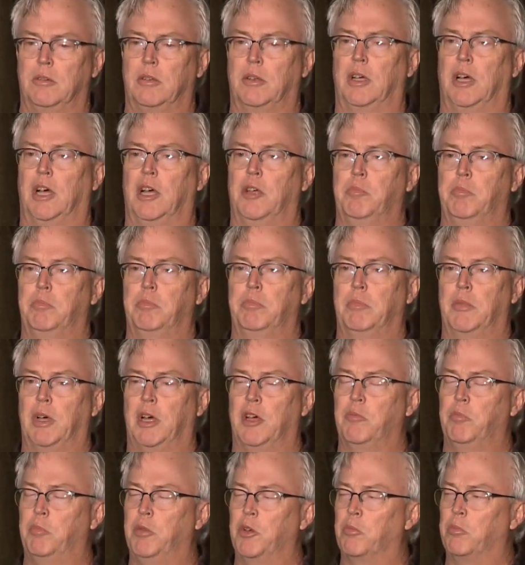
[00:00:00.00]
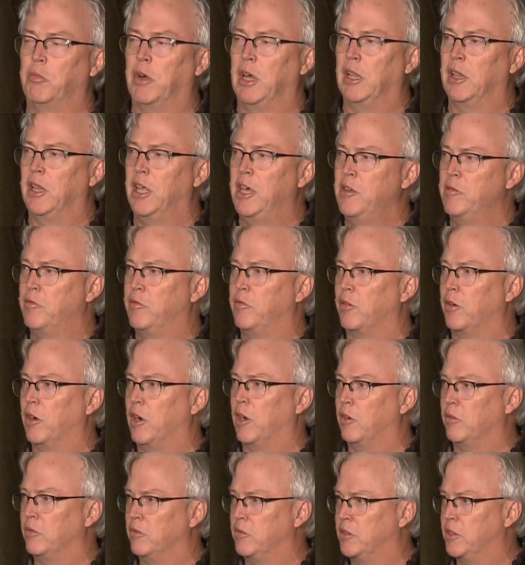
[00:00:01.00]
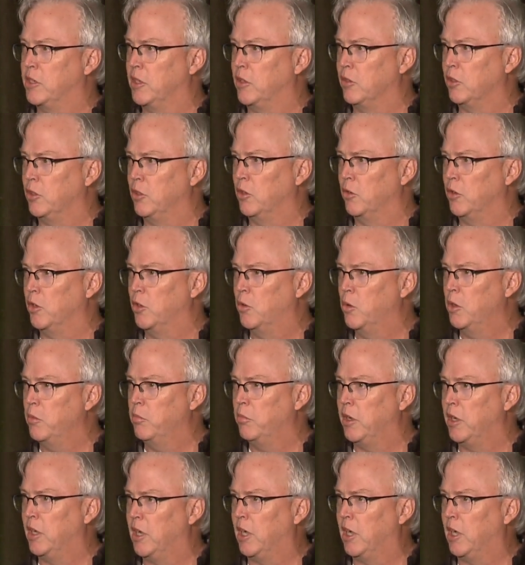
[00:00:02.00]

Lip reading: I've built my life around selling your equipment.